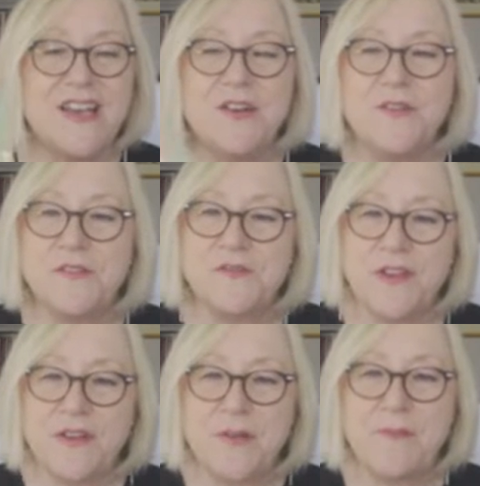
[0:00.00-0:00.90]
who's
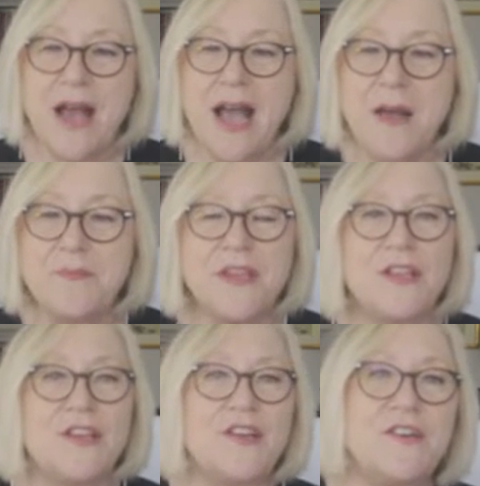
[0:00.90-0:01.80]
very
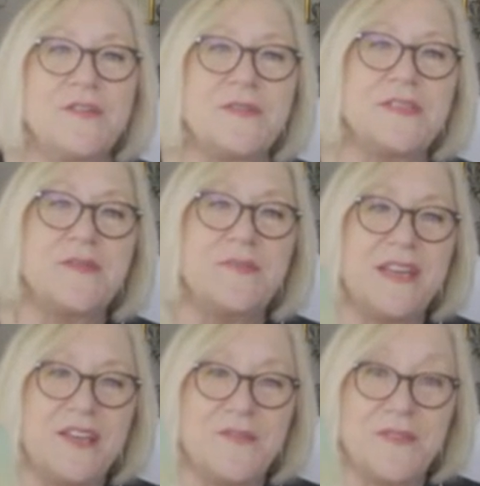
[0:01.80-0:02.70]
popular,
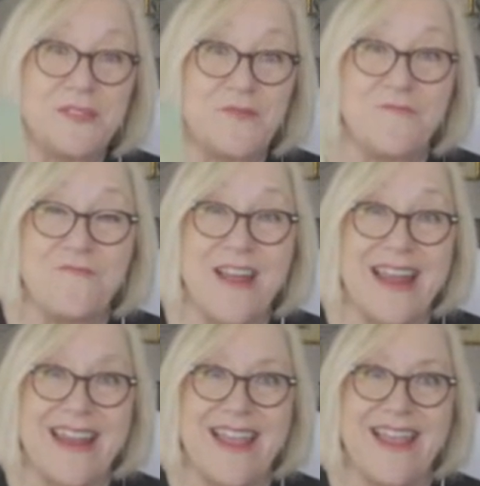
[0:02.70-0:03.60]
somebody who's
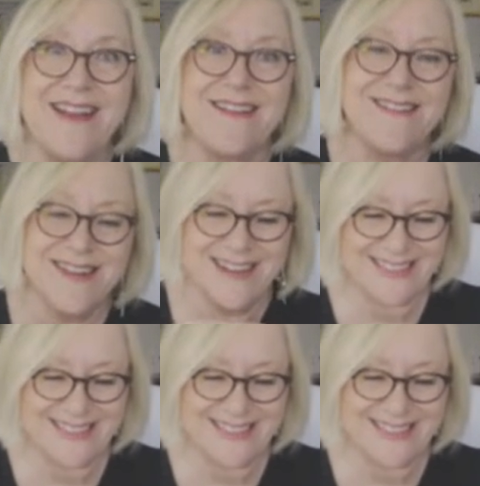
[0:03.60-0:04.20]
red hair.